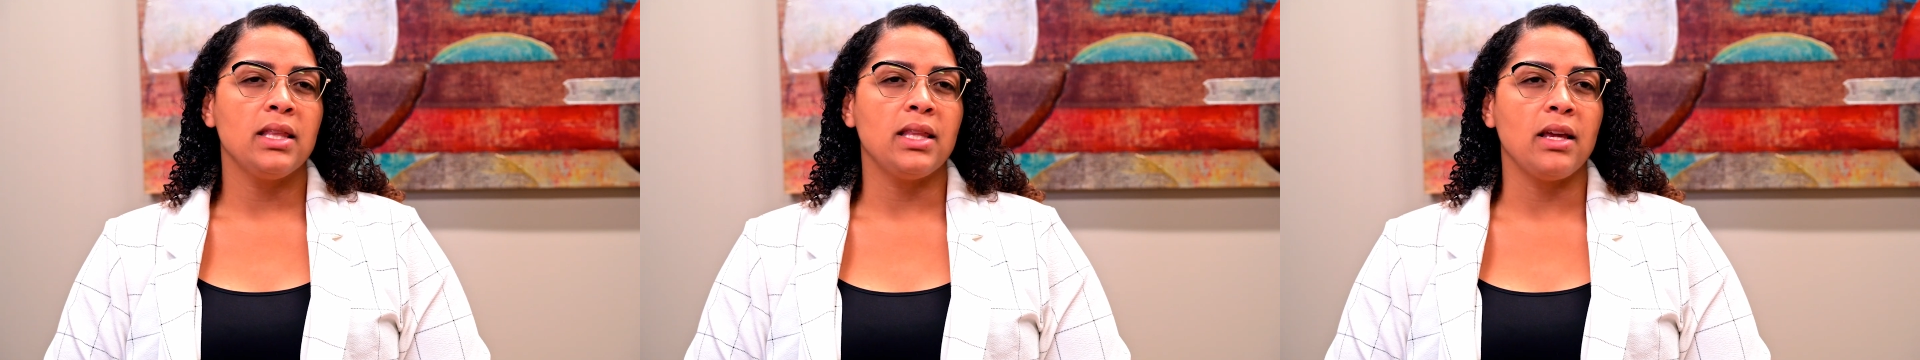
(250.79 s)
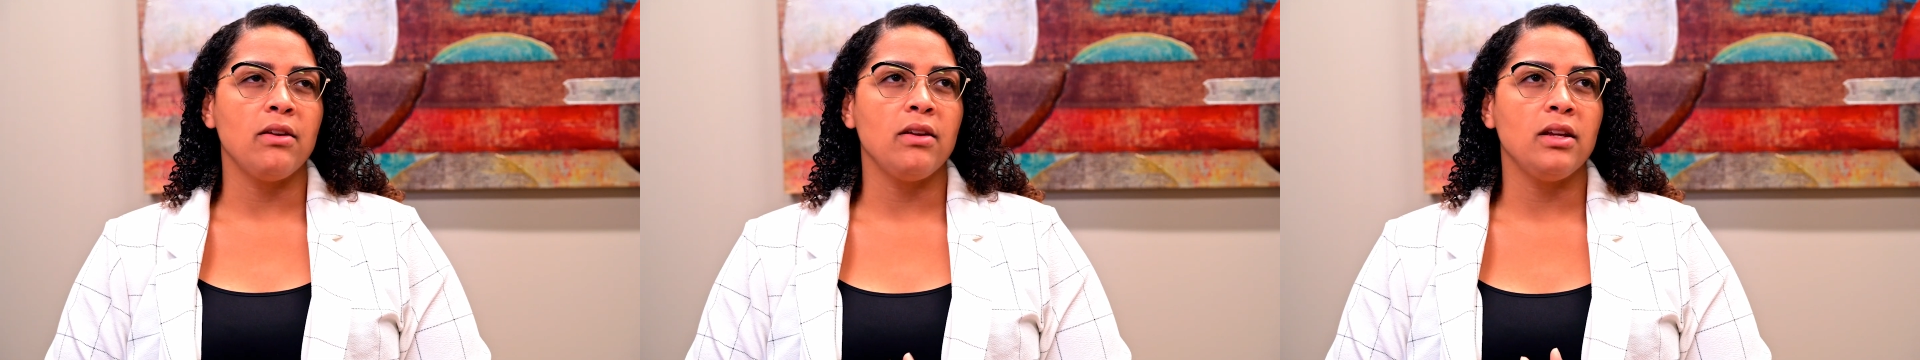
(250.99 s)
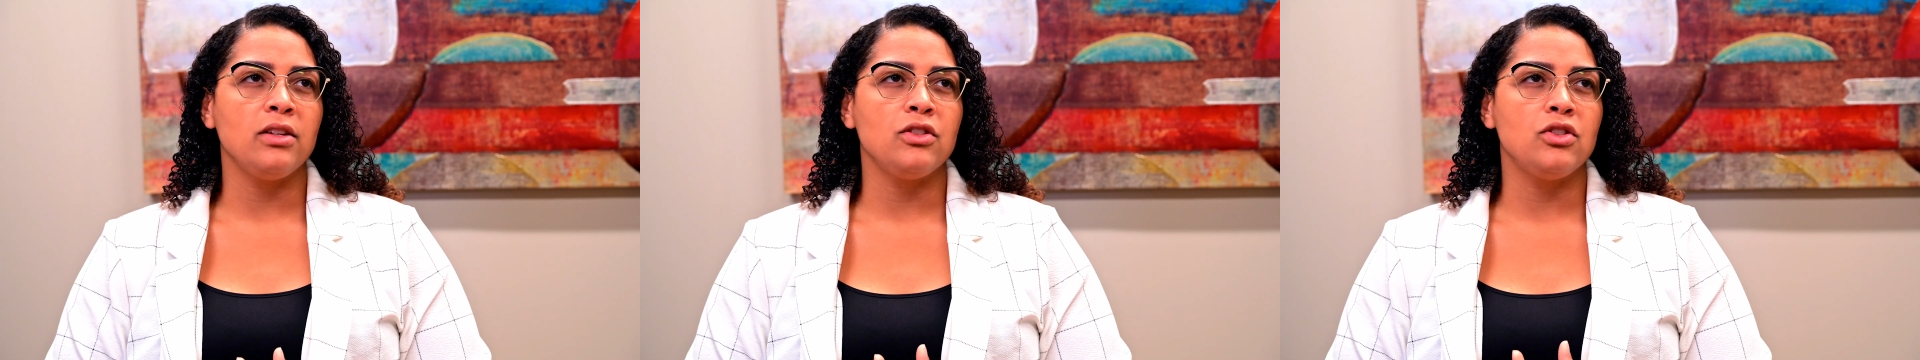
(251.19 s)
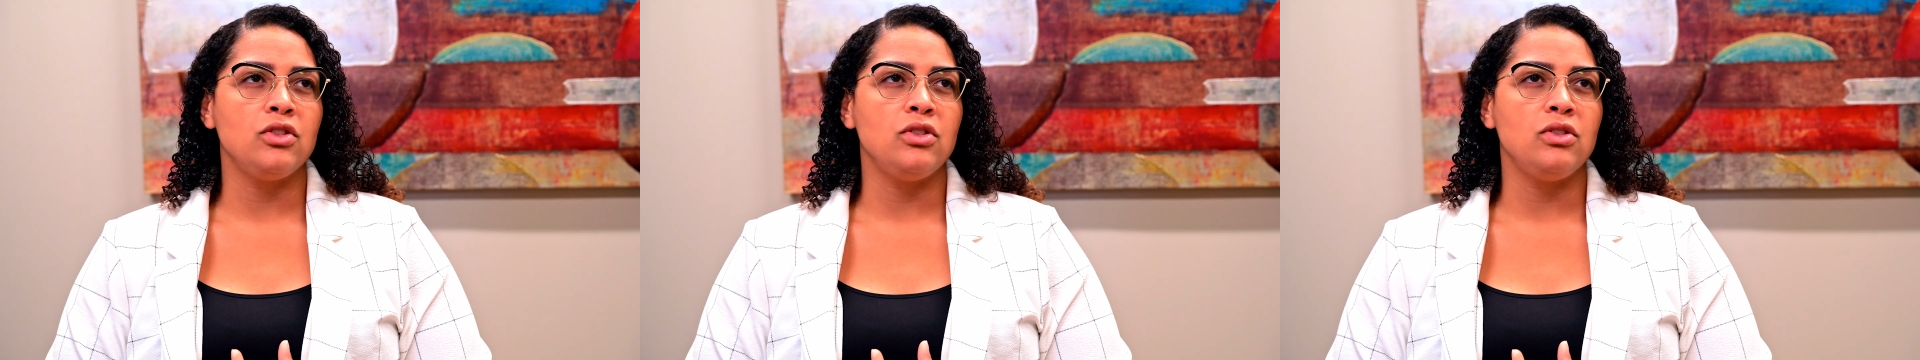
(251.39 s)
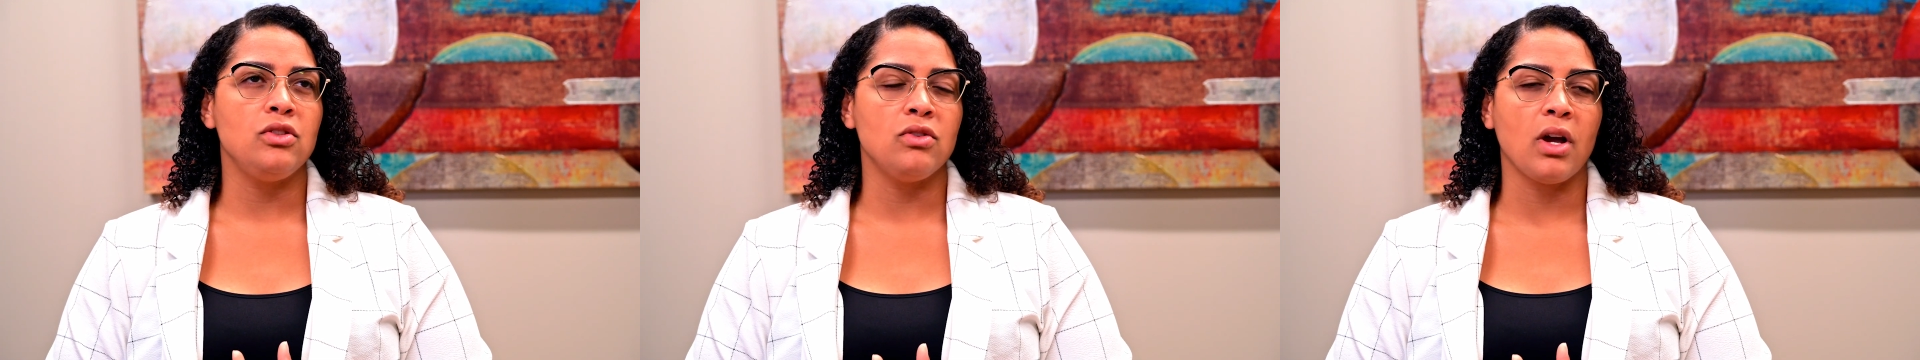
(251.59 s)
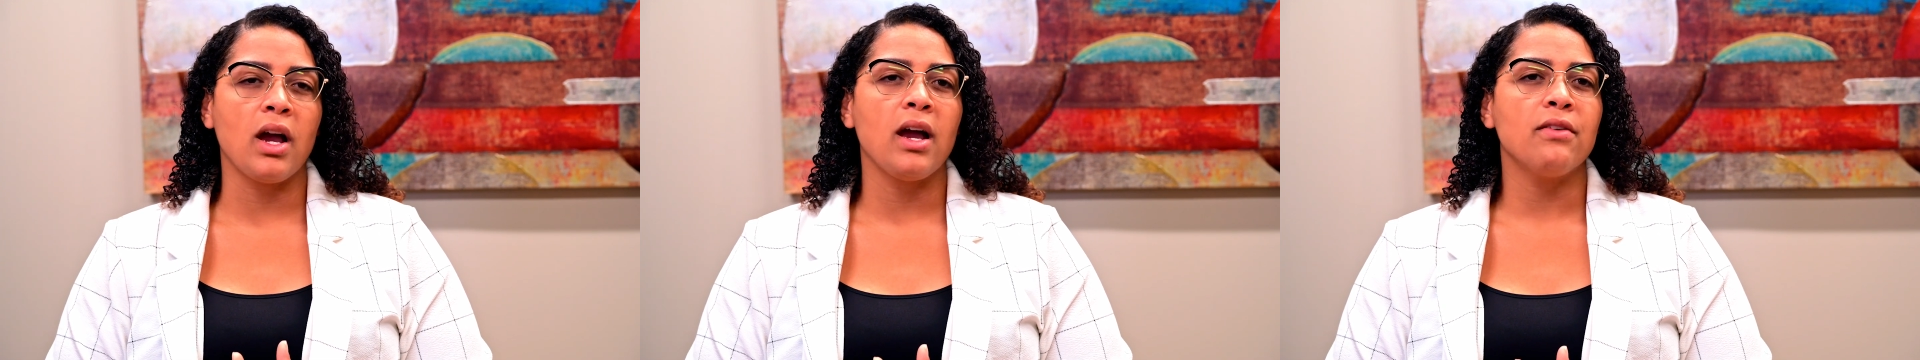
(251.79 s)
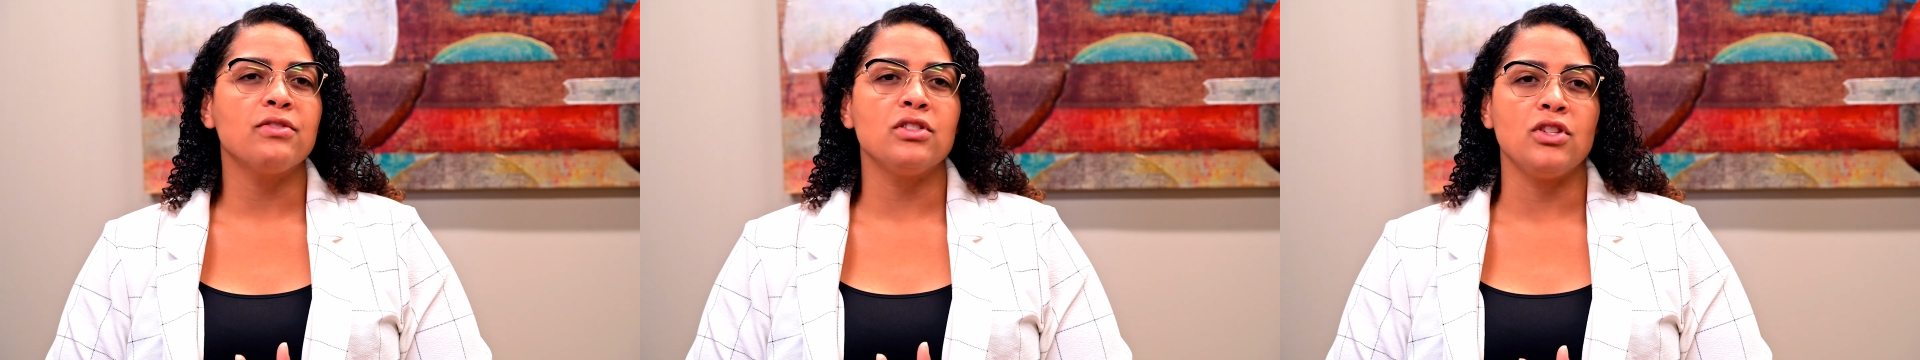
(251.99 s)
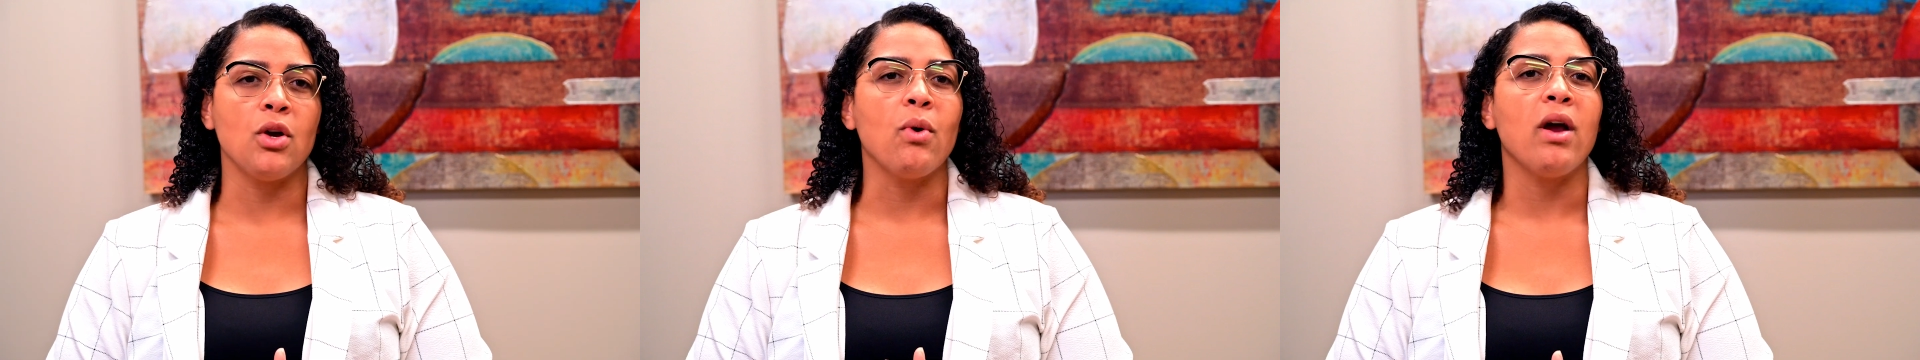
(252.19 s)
They do not have to know